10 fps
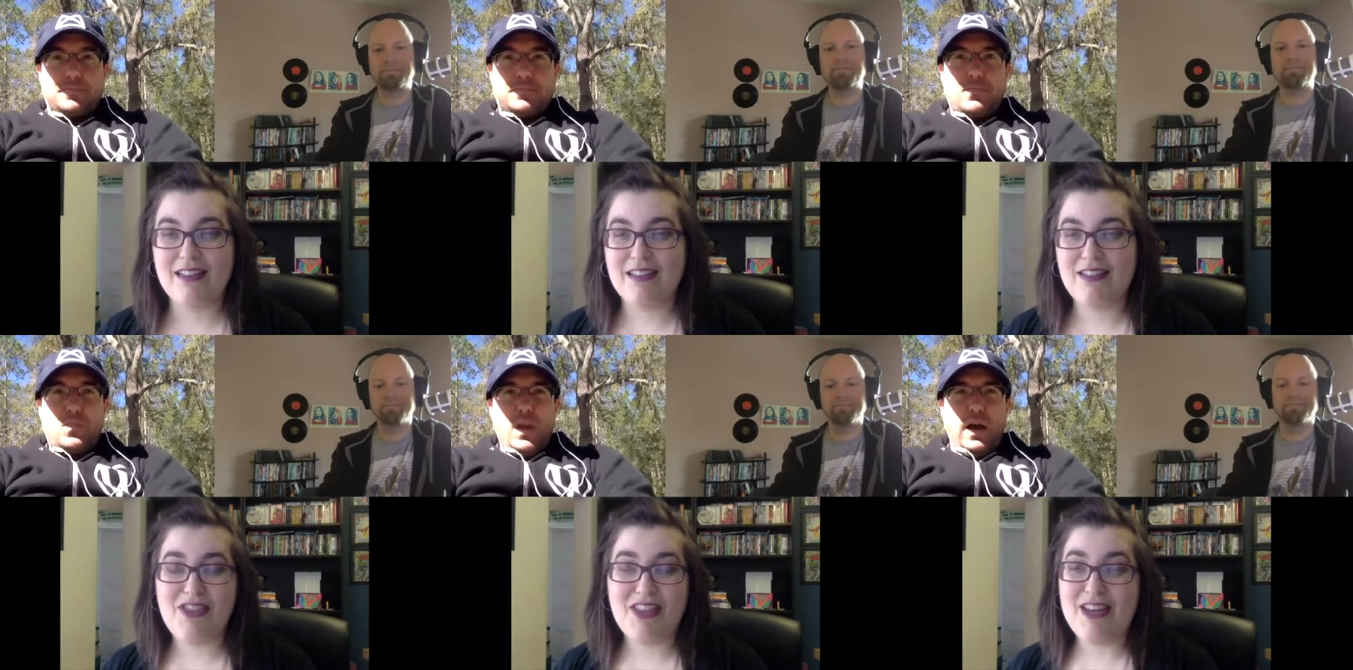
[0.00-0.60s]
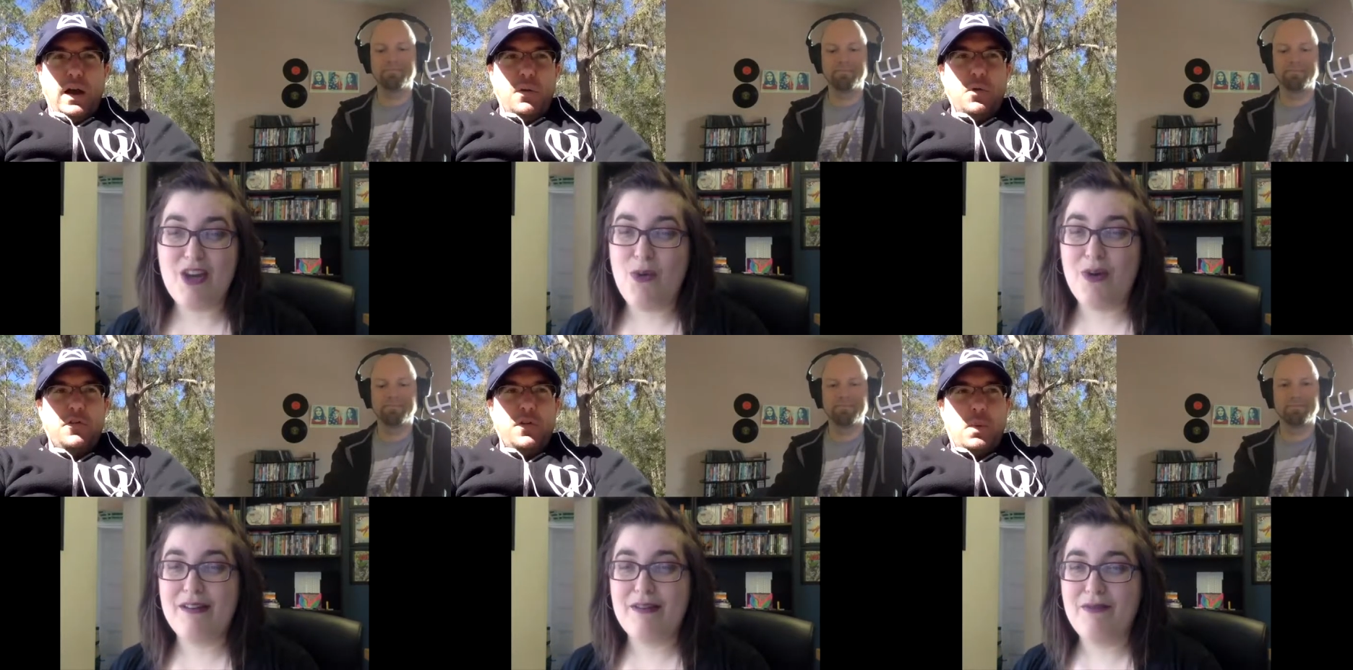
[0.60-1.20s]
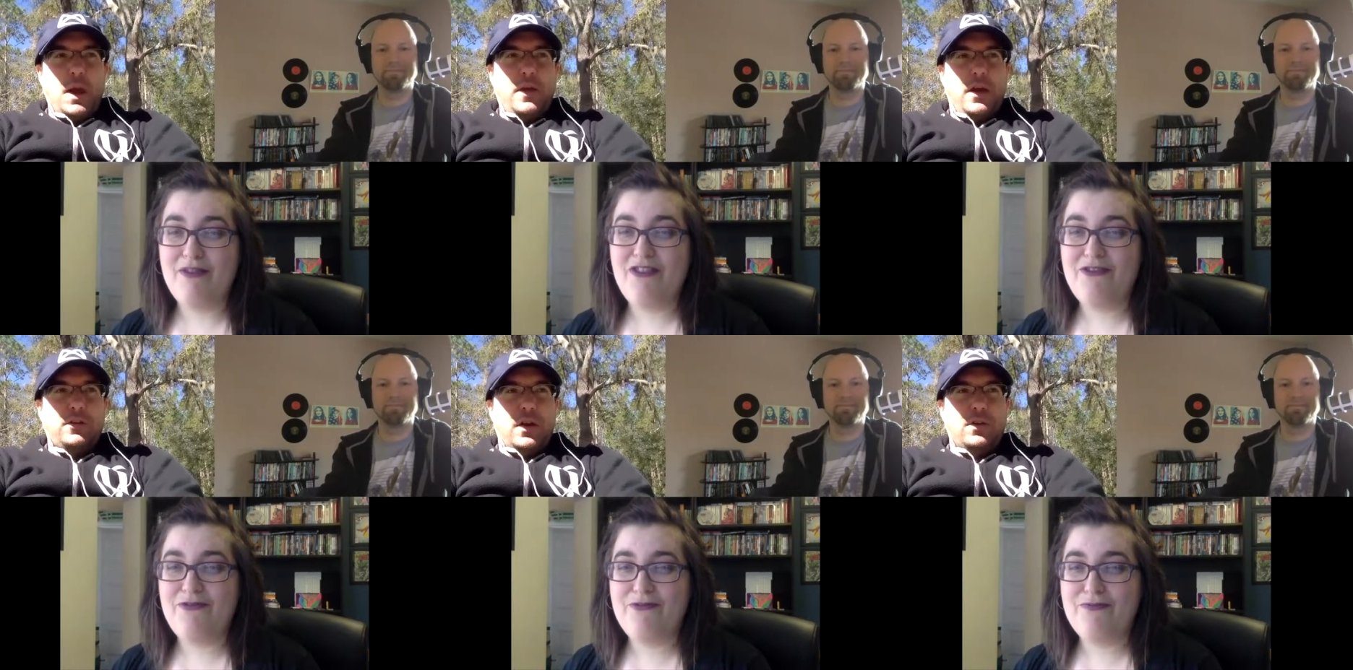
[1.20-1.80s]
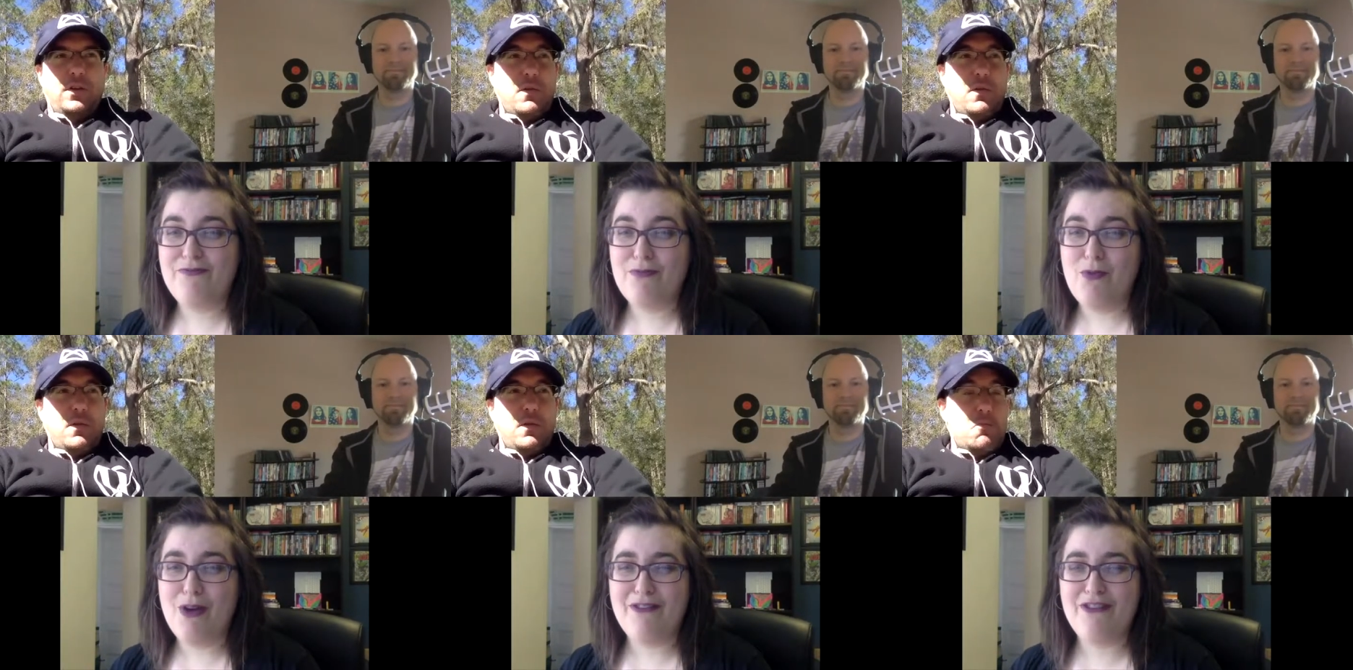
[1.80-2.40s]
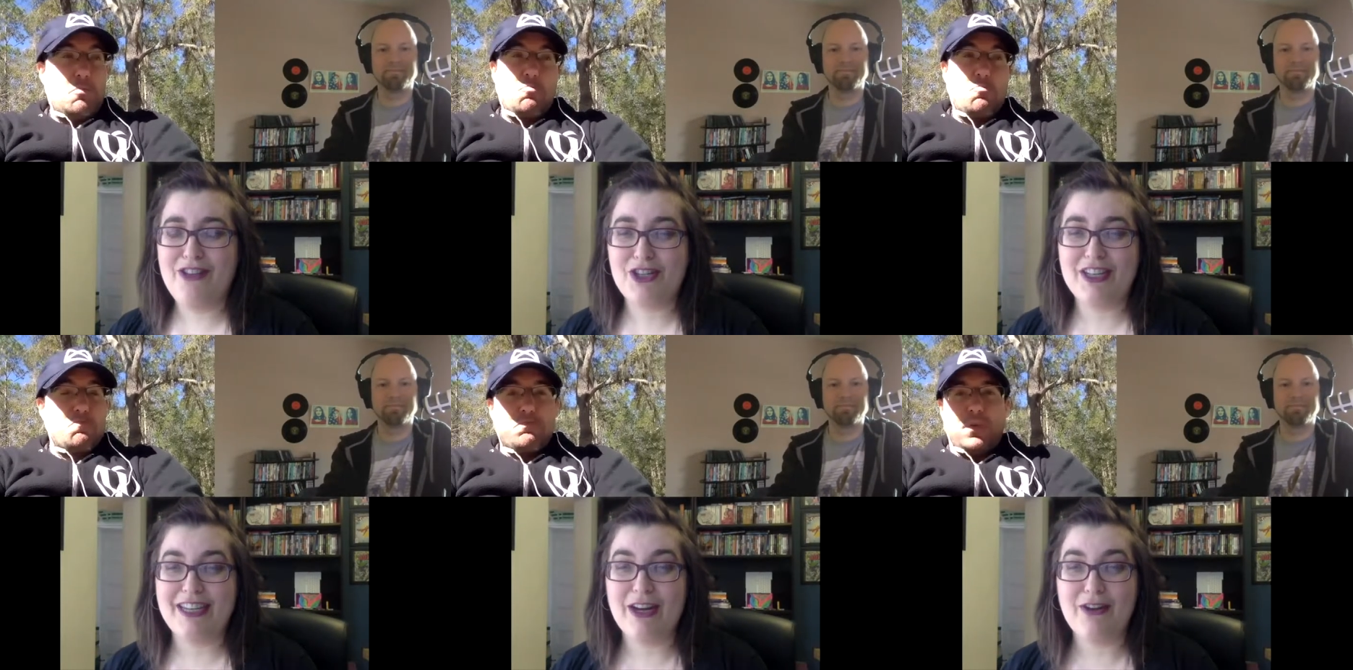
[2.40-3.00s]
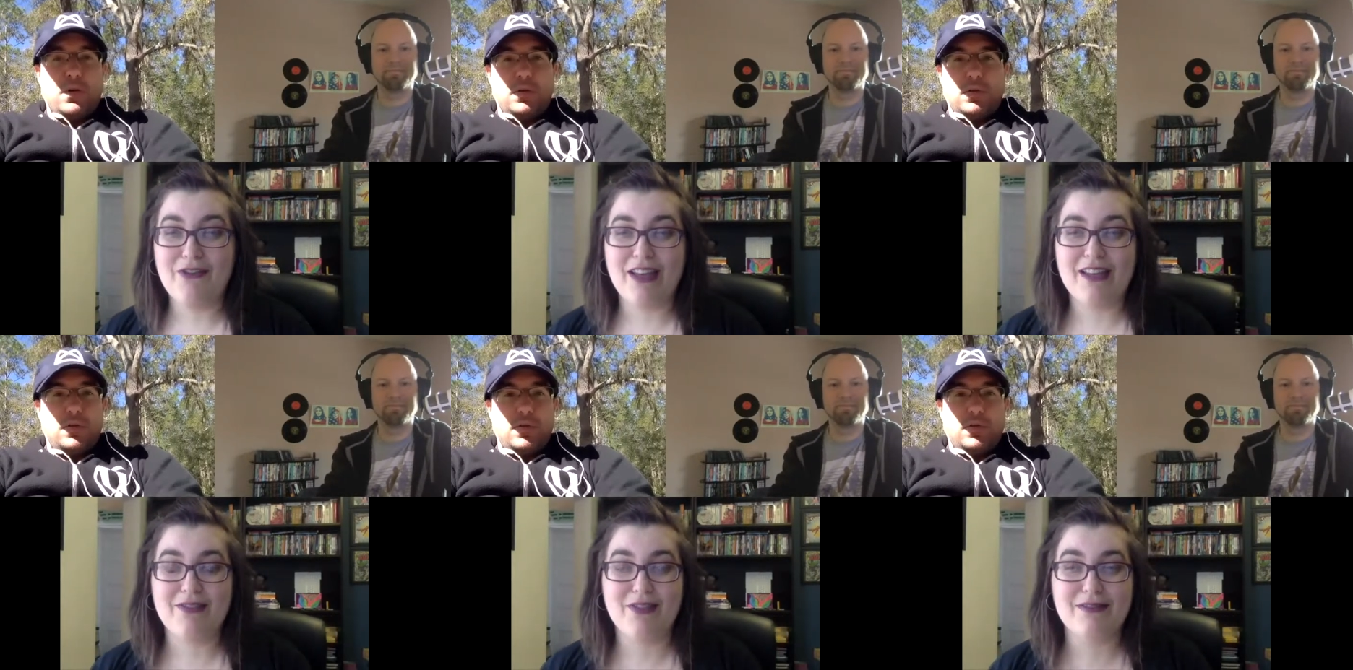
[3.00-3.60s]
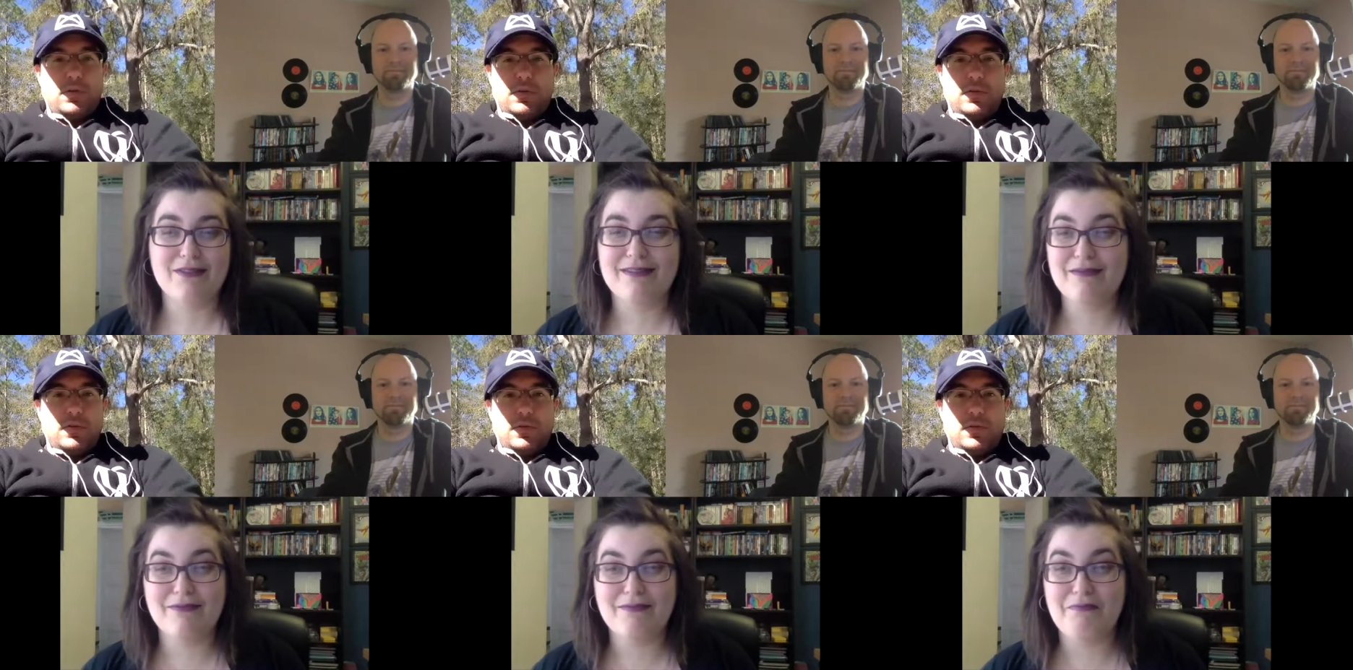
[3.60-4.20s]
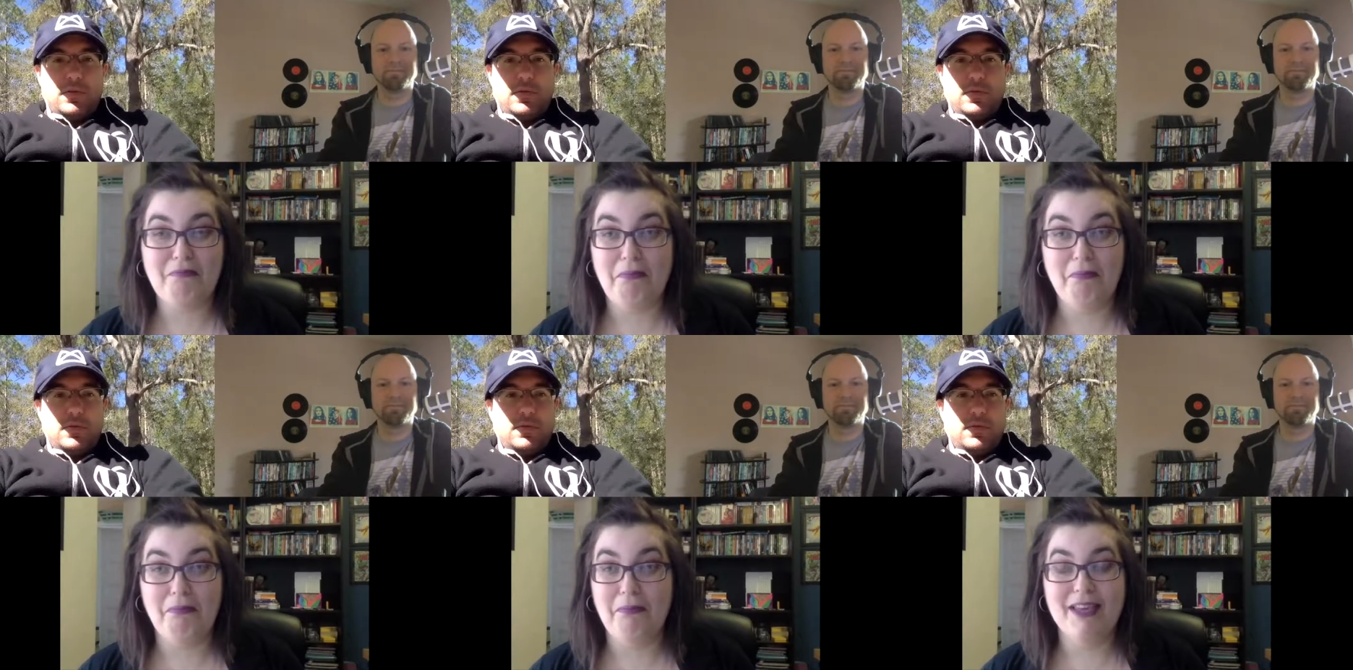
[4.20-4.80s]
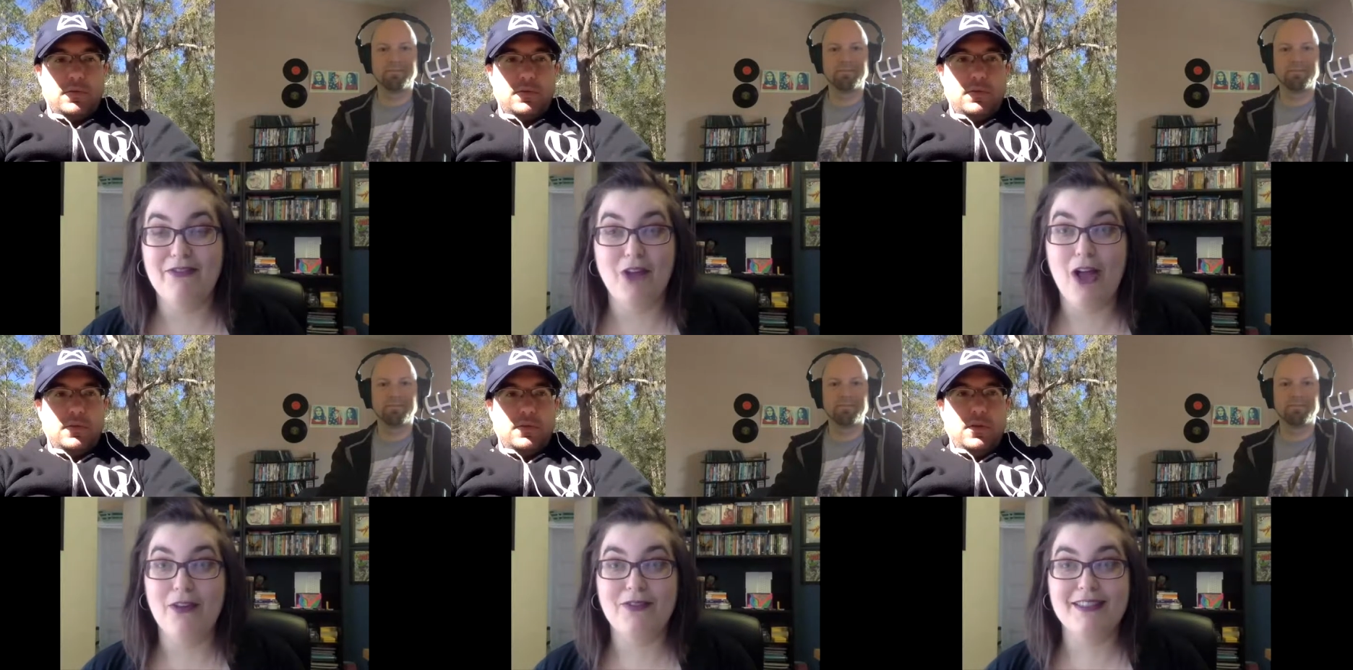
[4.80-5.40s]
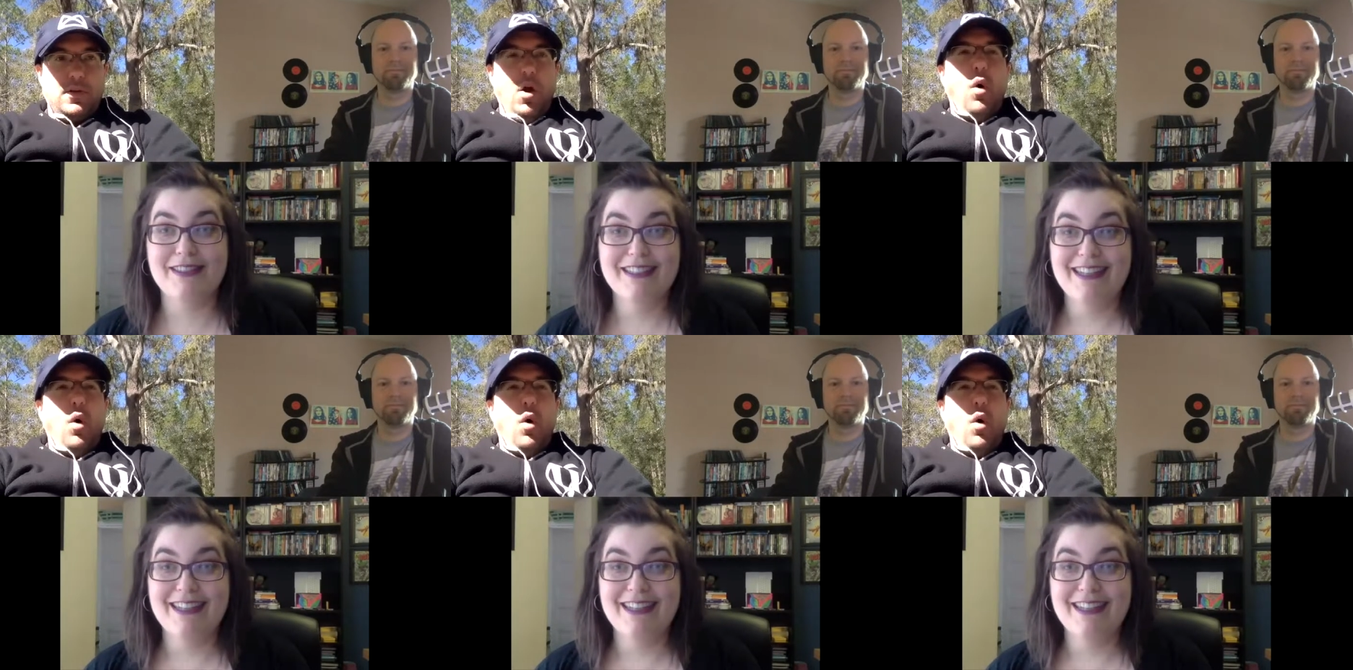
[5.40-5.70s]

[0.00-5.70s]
Speaker 1: Not that I know I'm what outside. what finishing an air vent even involves. Well,